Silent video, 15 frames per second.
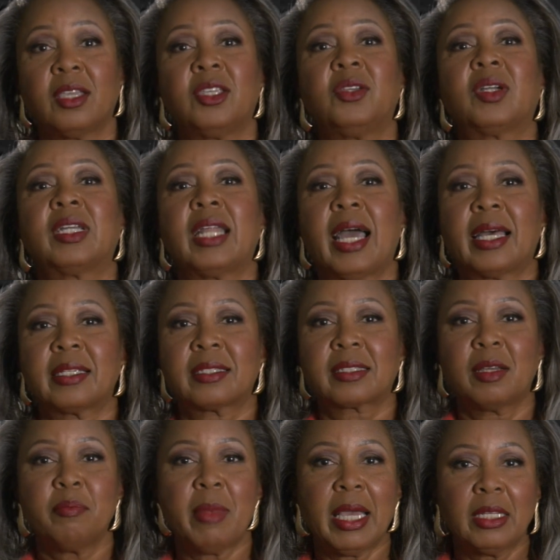You could
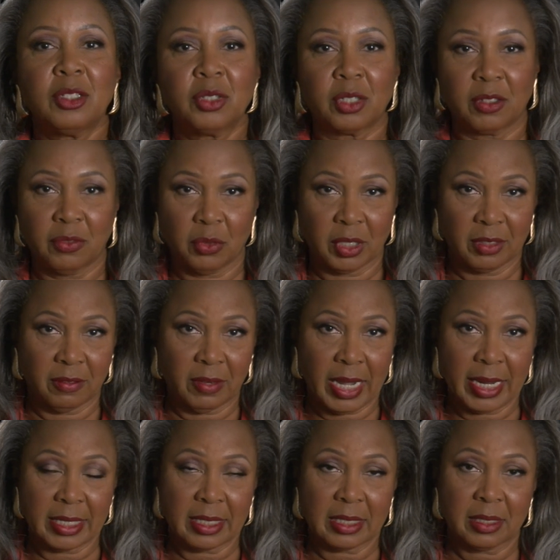ask a mentor for
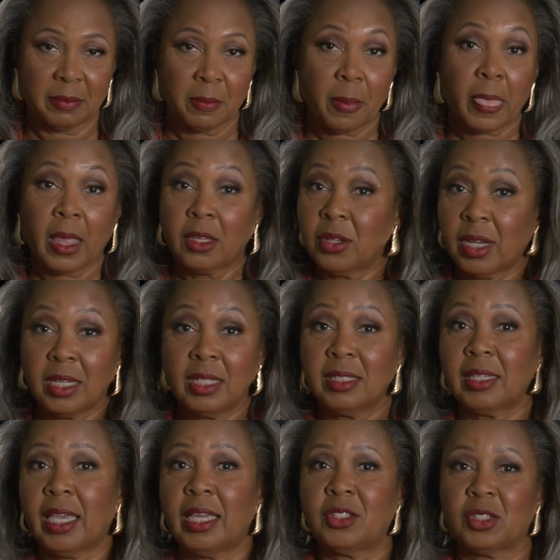advice. You could
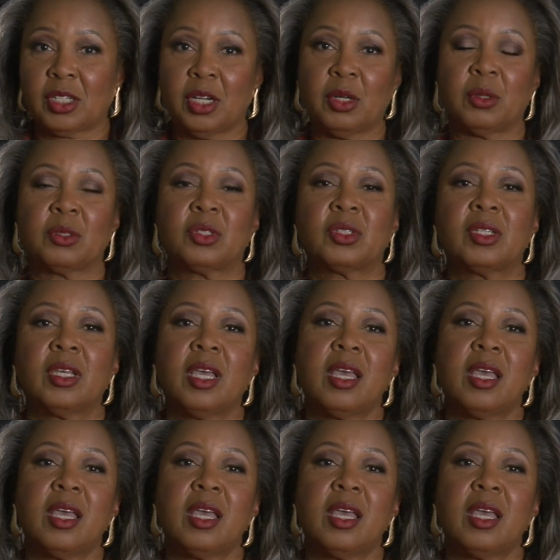engage a coach.